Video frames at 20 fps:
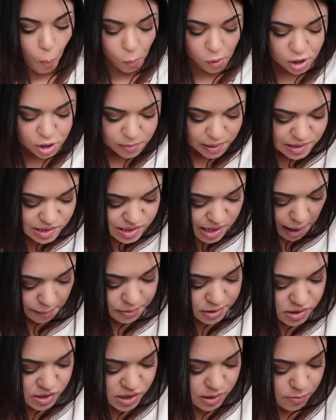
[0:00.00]
Where did my
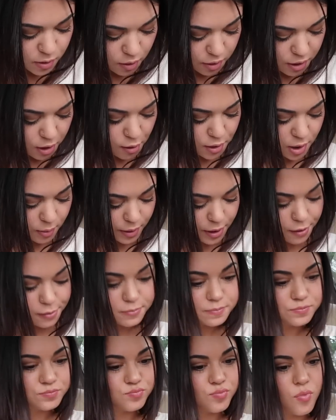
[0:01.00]
napkins keep going? Oh, here we
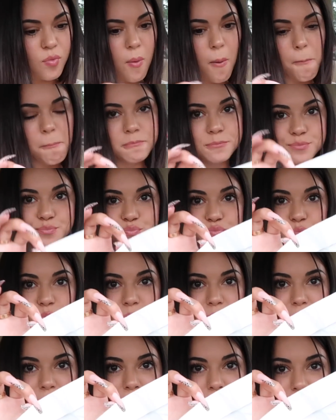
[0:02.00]
go.
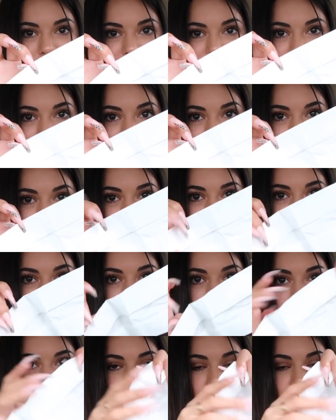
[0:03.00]
Oh, my lipstick.